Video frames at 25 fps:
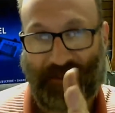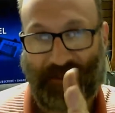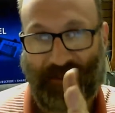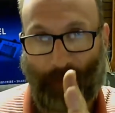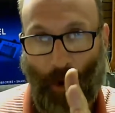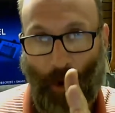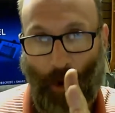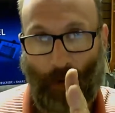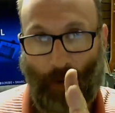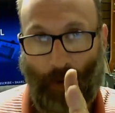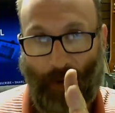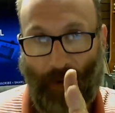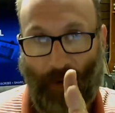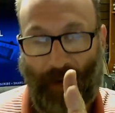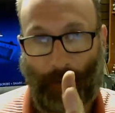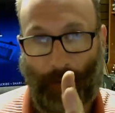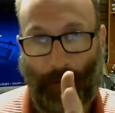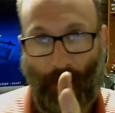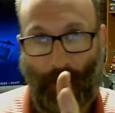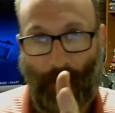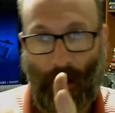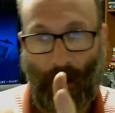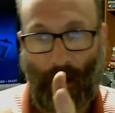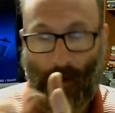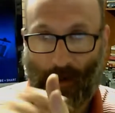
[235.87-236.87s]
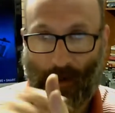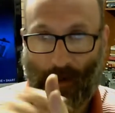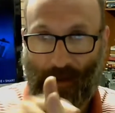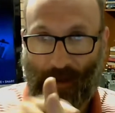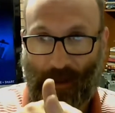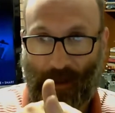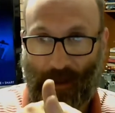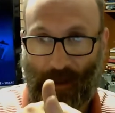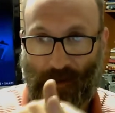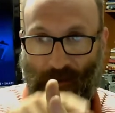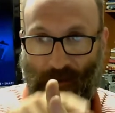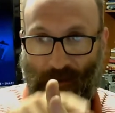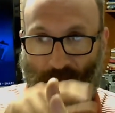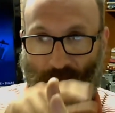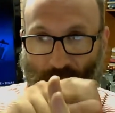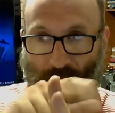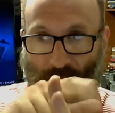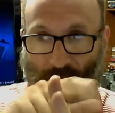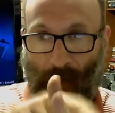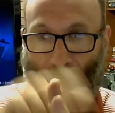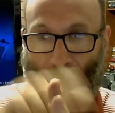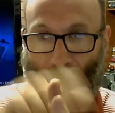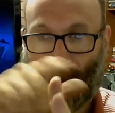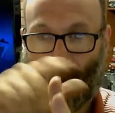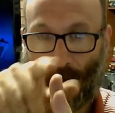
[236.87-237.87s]
of my rear pro, I think it's
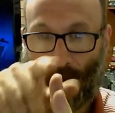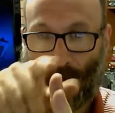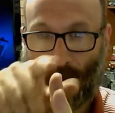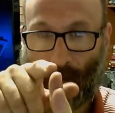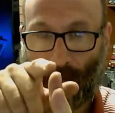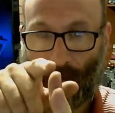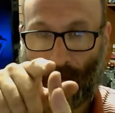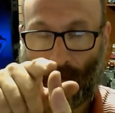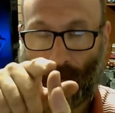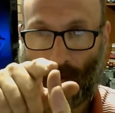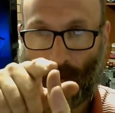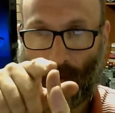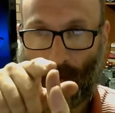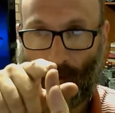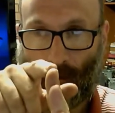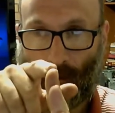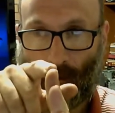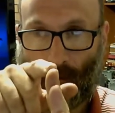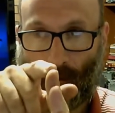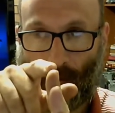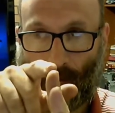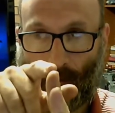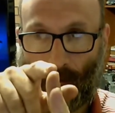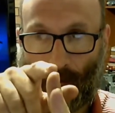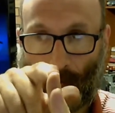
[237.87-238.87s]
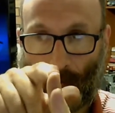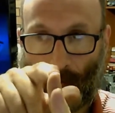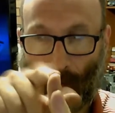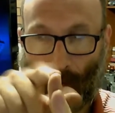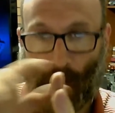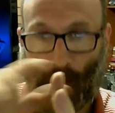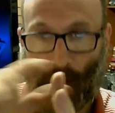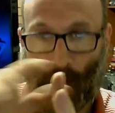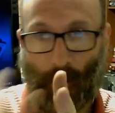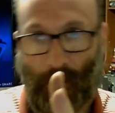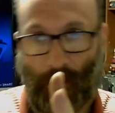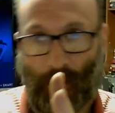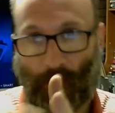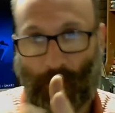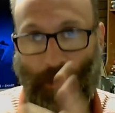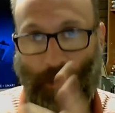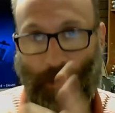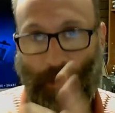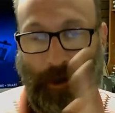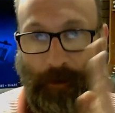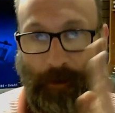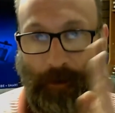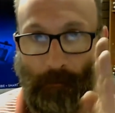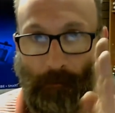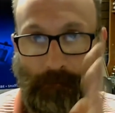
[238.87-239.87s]
red, blue, and
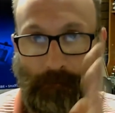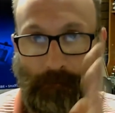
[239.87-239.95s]
green.